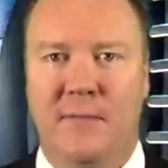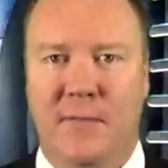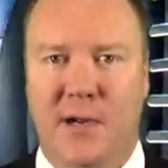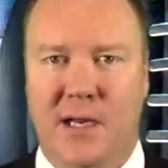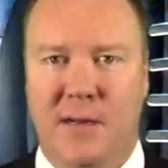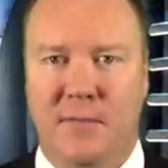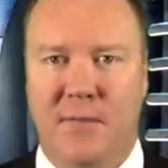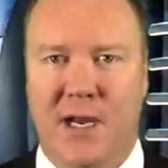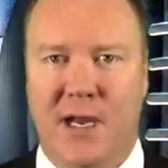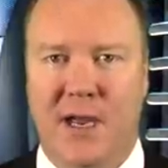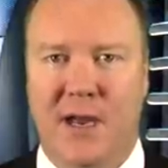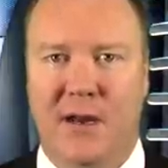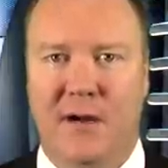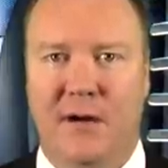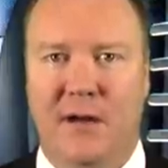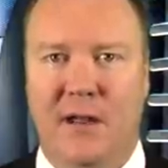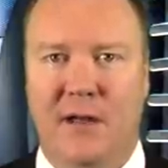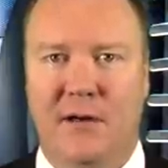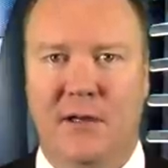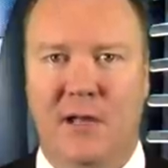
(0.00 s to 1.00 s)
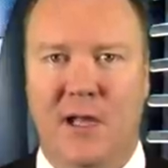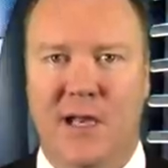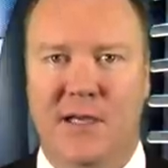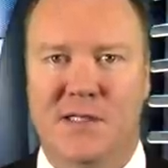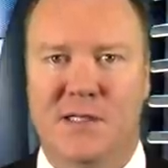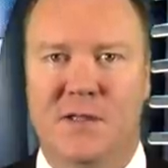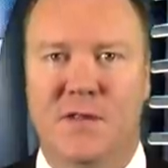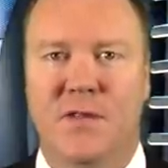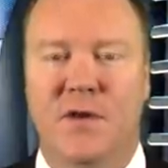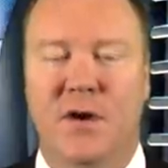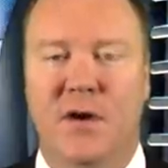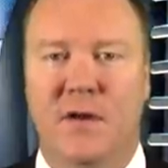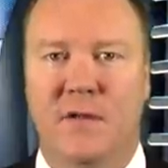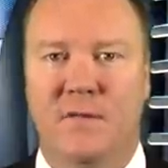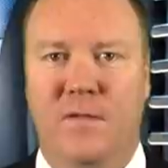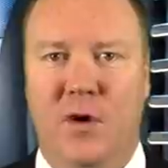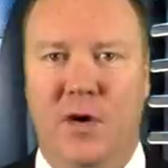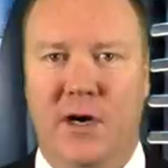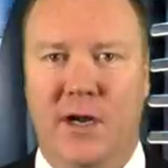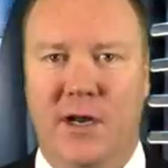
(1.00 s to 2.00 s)
making my $100 clients
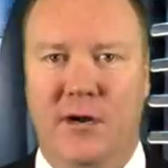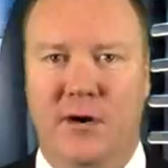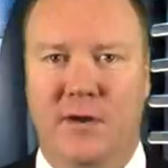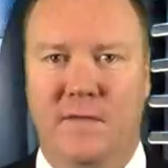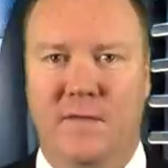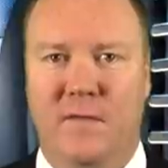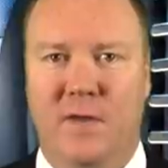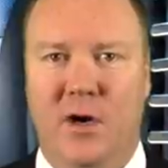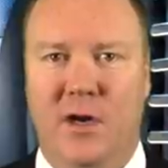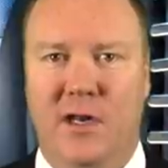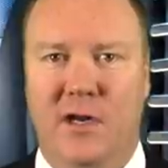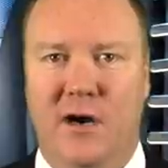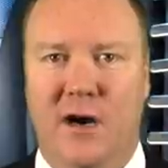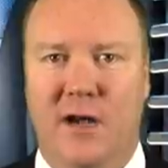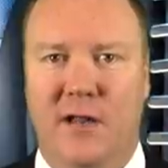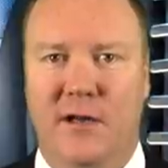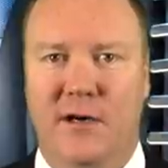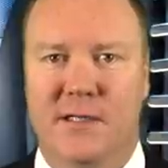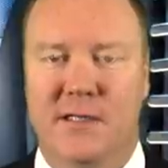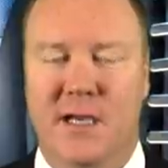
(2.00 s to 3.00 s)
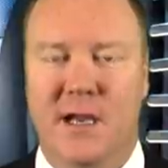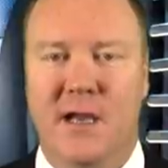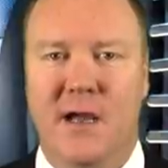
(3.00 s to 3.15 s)
$3,440.